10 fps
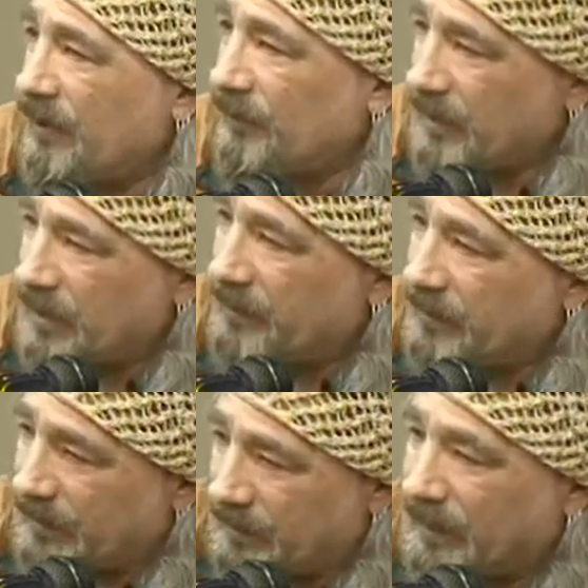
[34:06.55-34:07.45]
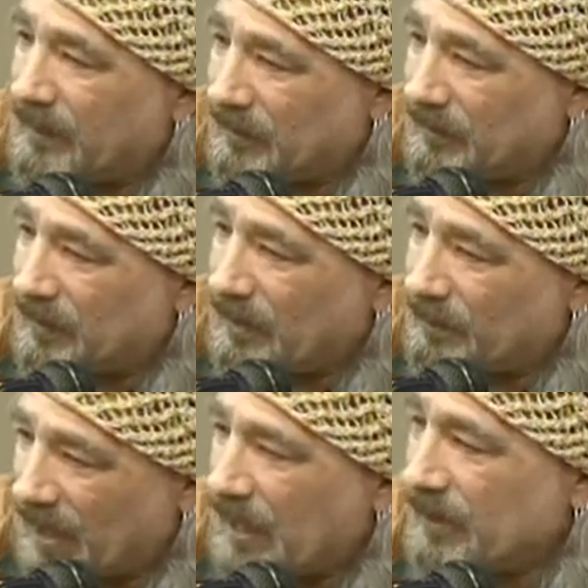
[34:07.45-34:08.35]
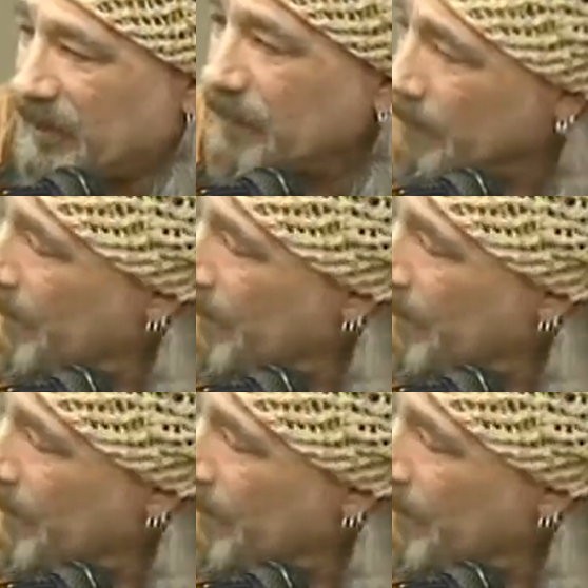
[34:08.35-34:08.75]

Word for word: every year in, in uh, Miami,